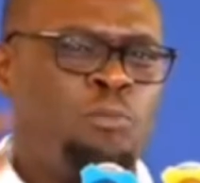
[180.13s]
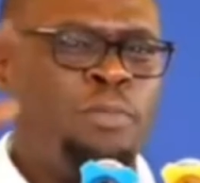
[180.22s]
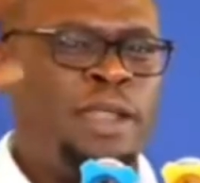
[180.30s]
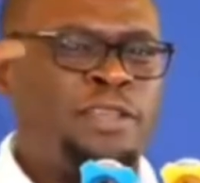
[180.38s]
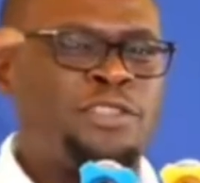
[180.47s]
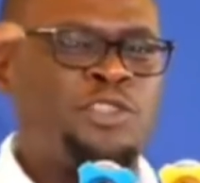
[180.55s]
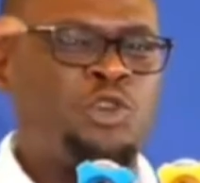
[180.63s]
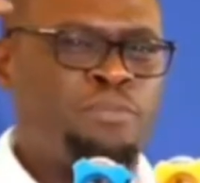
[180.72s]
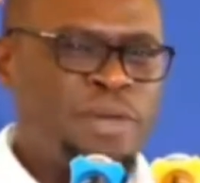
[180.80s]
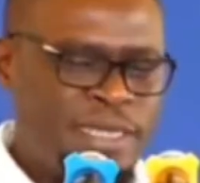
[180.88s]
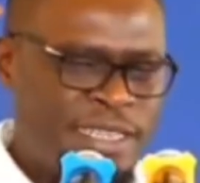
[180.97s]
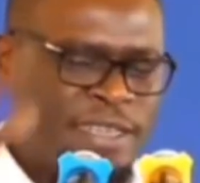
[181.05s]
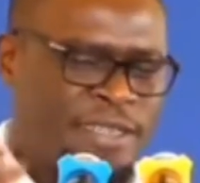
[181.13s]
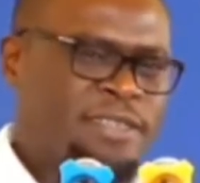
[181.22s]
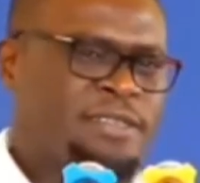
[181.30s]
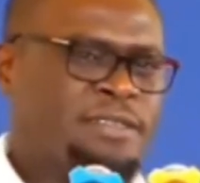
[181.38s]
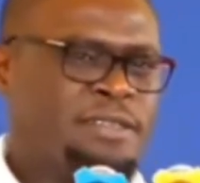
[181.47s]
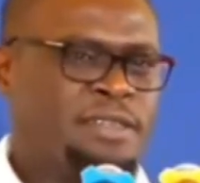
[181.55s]
God bless your
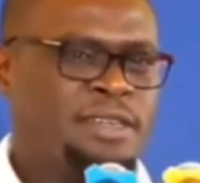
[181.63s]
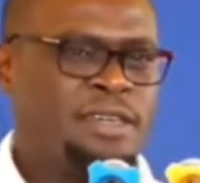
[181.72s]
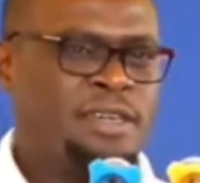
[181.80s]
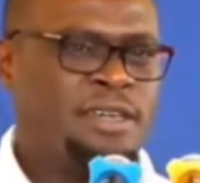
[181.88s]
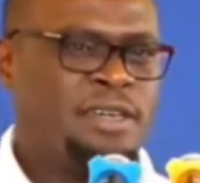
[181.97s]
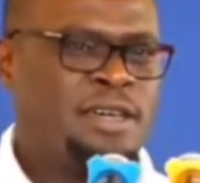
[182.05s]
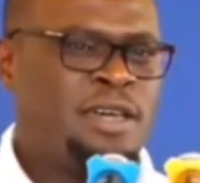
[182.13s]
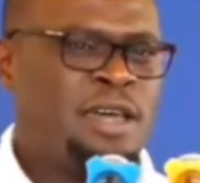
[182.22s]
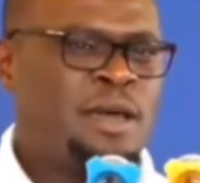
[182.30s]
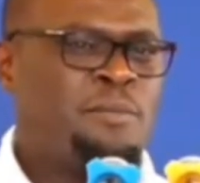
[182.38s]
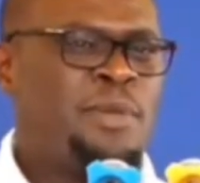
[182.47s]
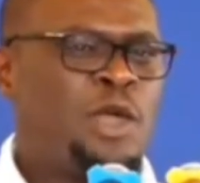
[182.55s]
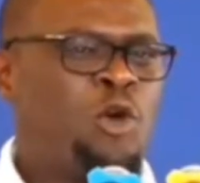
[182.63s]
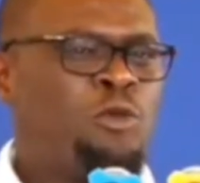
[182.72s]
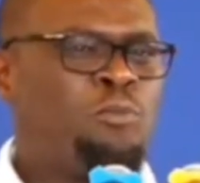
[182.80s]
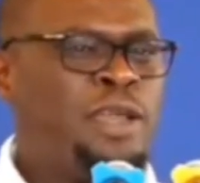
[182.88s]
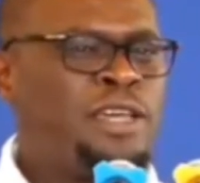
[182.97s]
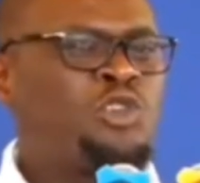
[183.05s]
business. May
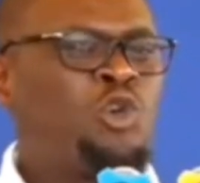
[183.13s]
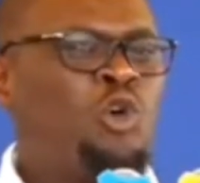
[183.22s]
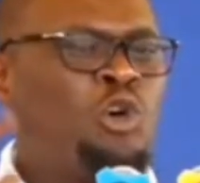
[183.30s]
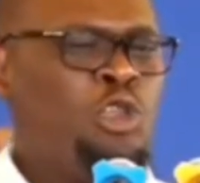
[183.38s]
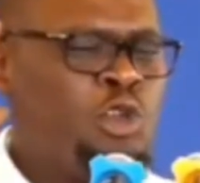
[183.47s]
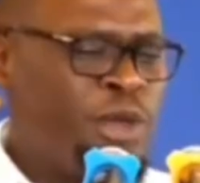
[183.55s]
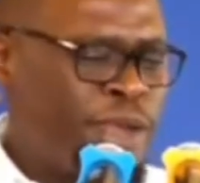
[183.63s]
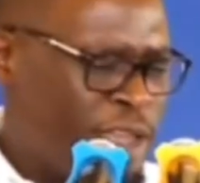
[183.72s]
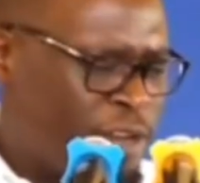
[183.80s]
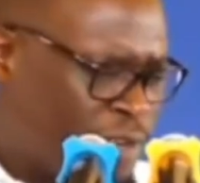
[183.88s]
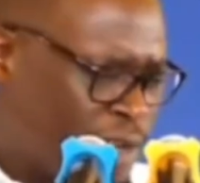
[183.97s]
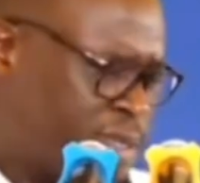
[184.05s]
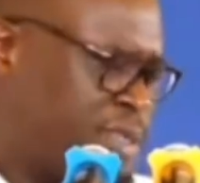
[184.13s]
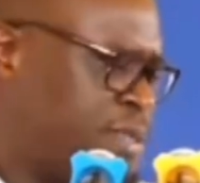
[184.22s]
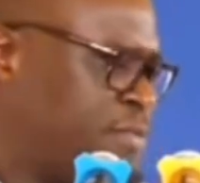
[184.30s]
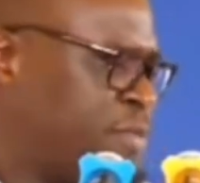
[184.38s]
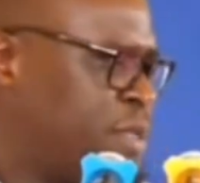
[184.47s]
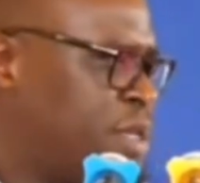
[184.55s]
God bless all your
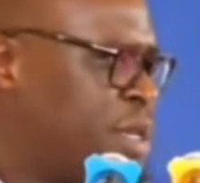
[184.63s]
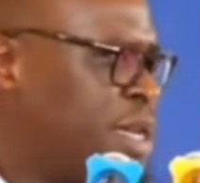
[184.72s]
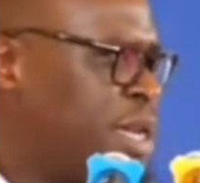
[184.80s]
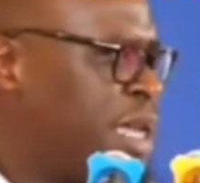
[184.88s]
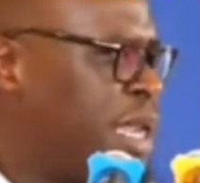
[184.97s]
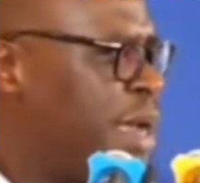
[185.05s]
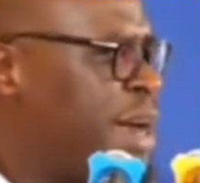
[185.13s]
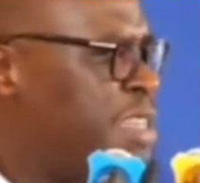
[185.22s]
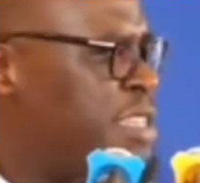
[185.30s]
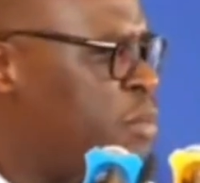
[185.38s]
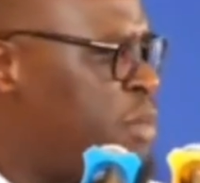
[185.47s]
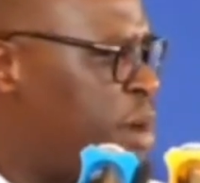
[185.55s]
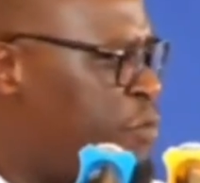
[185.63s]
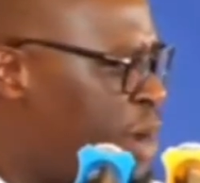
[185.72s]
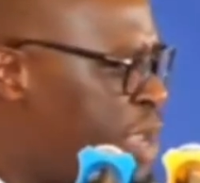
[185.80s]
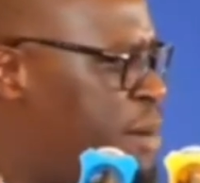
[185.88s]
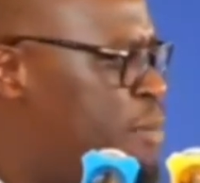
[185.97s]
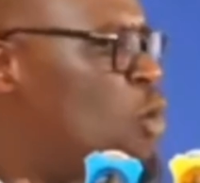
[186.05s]
endeavors. Ile kazi
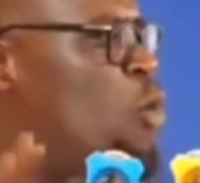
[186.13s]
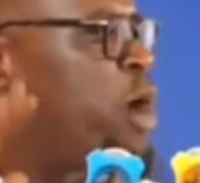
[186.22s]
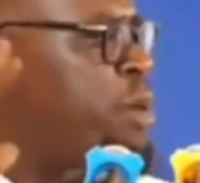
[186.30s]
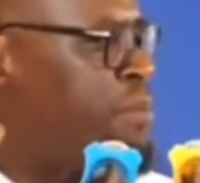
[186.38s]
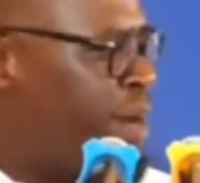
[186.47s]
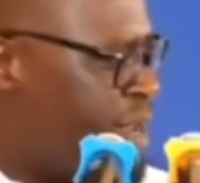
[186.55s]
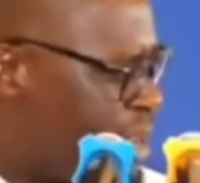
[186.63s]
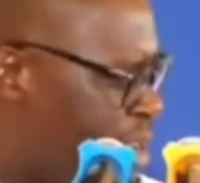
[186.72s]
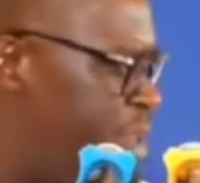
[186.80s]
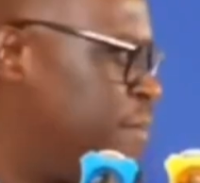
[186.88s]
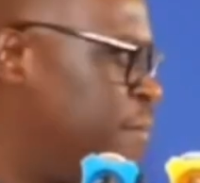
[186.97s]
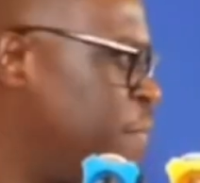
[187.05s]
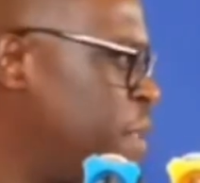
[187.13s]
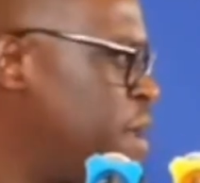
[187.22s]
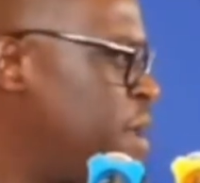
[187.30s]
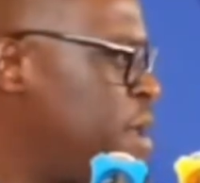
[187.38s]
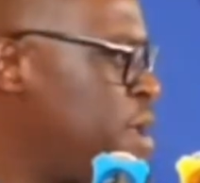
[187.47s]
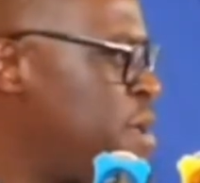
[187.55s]
mnafanya Mungu waibariki.
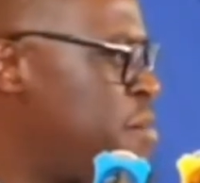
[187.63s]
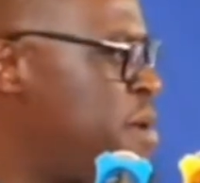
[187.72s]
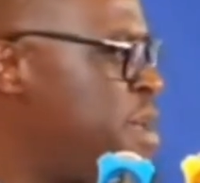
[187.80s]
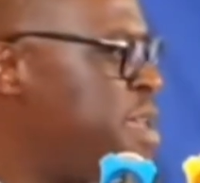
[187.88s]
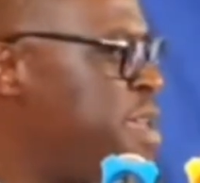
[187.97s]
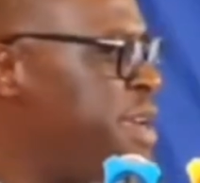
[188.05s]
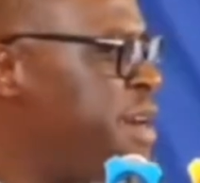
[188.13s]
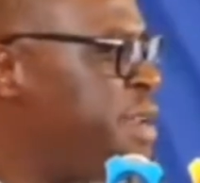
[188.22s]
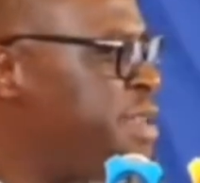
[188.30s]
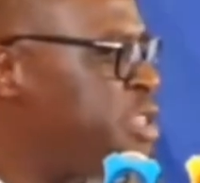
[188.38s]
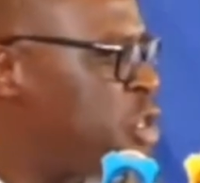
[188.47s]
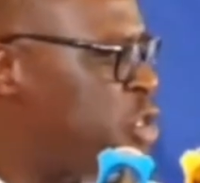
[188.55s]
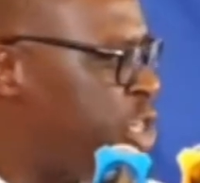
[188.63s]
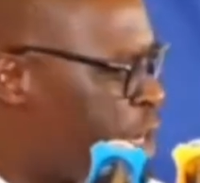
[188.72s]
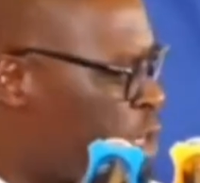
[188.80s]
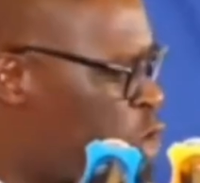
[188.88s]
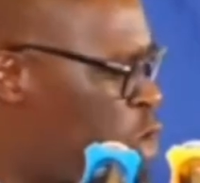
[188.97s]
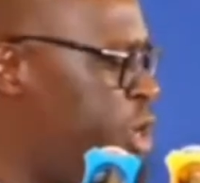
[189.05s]
May he increase your
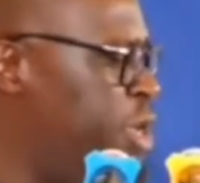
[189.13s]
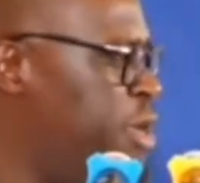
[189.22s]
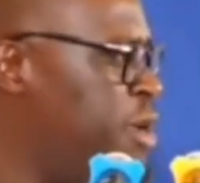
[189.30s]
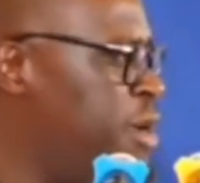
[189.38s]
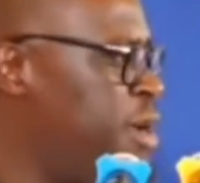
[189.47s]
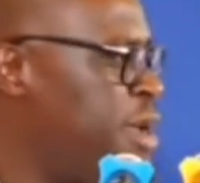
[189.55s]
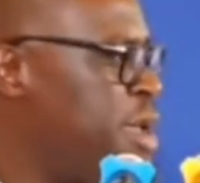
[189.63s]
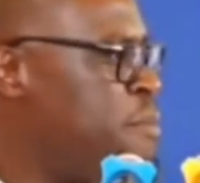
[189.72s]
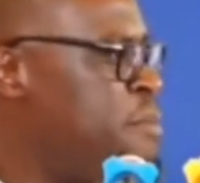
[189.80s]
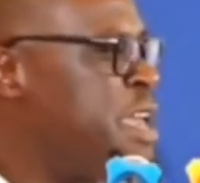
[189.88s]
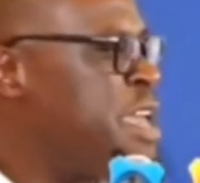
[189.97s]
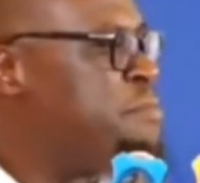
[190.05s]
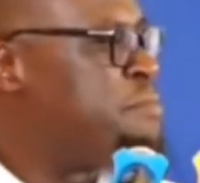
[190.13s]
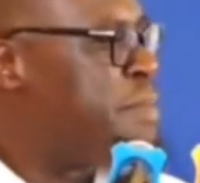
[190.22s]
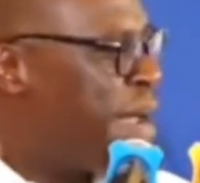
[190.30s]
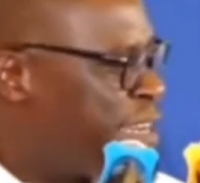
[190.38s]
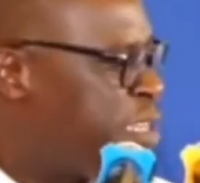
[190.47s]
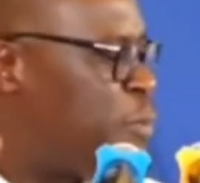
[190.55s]
territory. May he
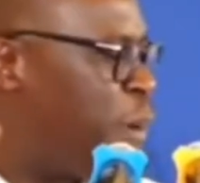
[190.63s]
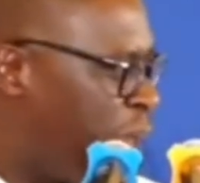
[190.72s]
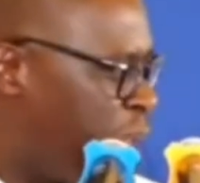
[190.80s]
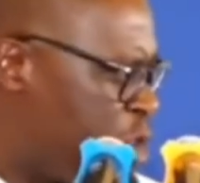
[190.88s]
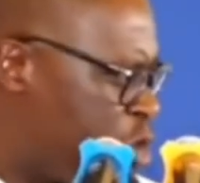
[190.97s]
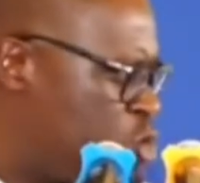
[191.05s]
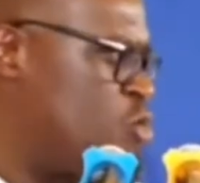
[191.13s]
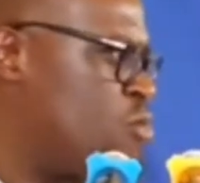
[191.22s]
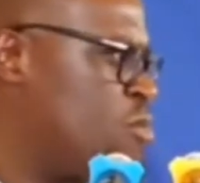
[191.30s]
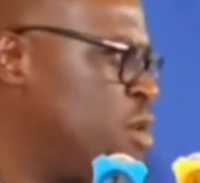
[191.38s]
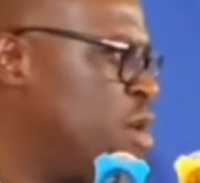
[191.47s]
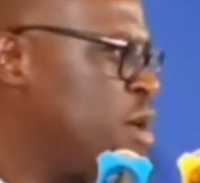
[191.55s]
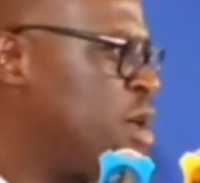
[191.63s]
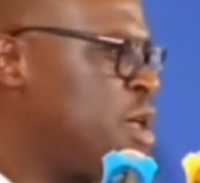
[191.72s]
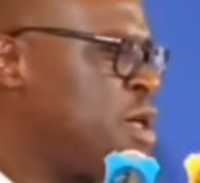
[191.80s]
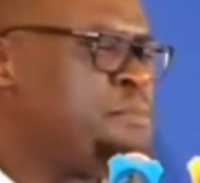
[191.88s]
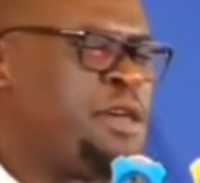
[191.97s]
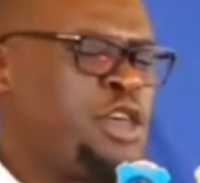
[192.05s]
multiply you.
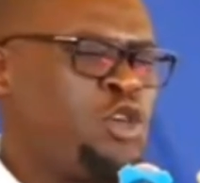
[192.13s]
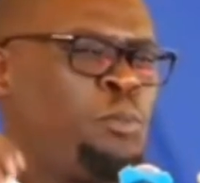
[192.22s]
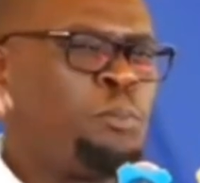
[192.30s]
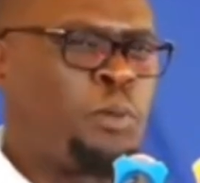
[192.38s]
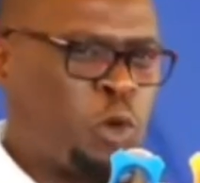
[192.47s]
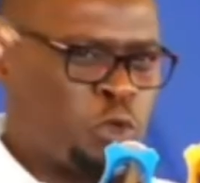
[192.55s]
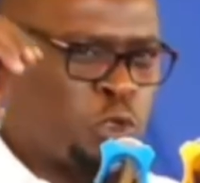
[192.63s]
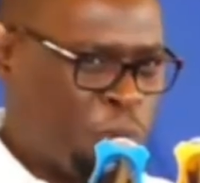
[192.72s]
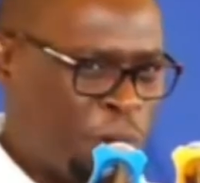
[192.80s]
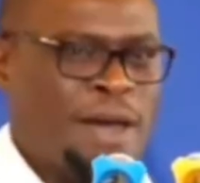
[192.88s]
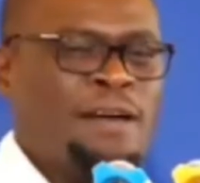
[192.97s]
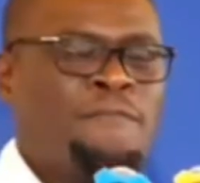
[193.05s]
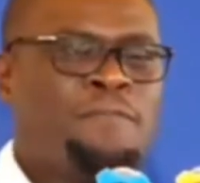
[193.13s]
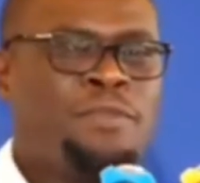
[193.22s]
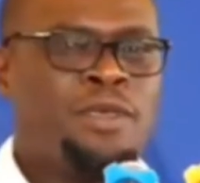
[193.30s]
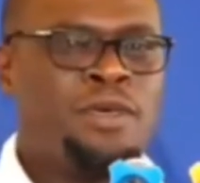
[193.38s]
May you prosper.